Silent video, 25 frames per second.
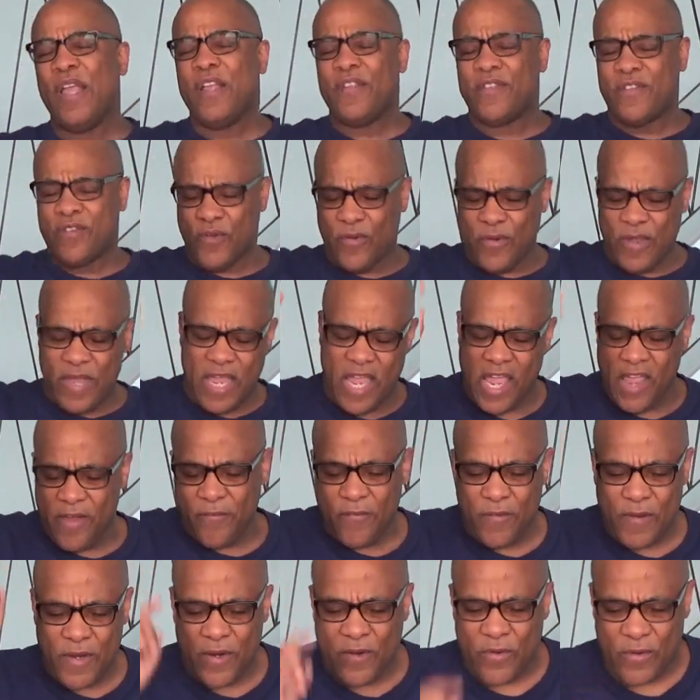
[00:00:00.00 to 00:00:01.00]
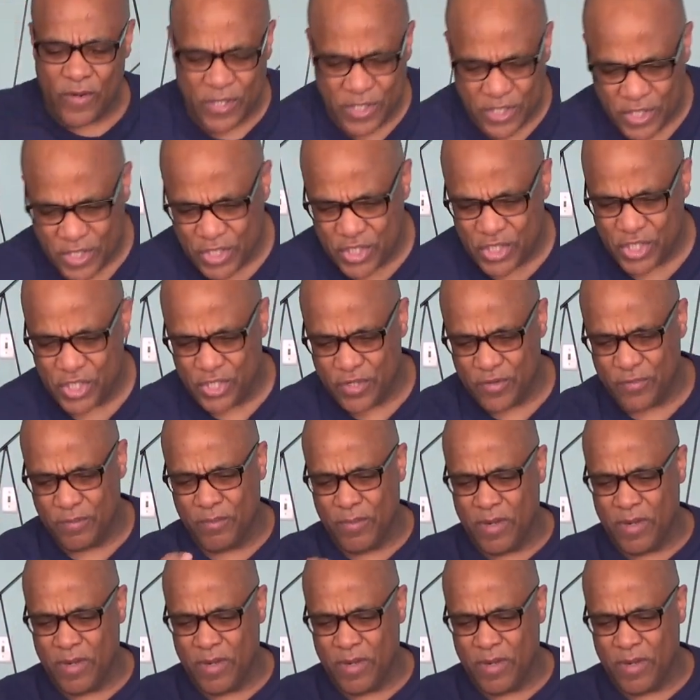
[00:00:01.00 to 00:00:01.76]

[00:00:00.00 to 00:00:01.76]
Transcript: So every Christian should